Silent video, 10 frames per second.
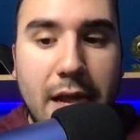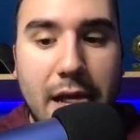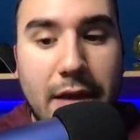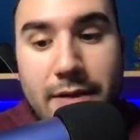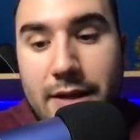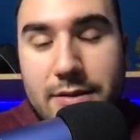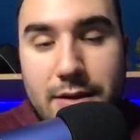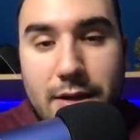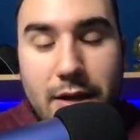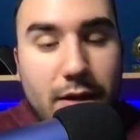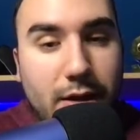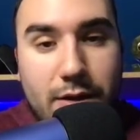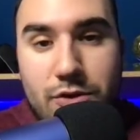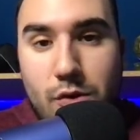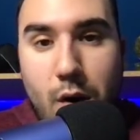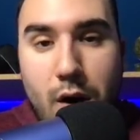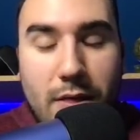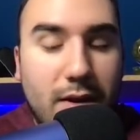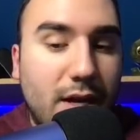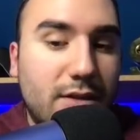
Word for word: And that's it. I'll catch you all in the next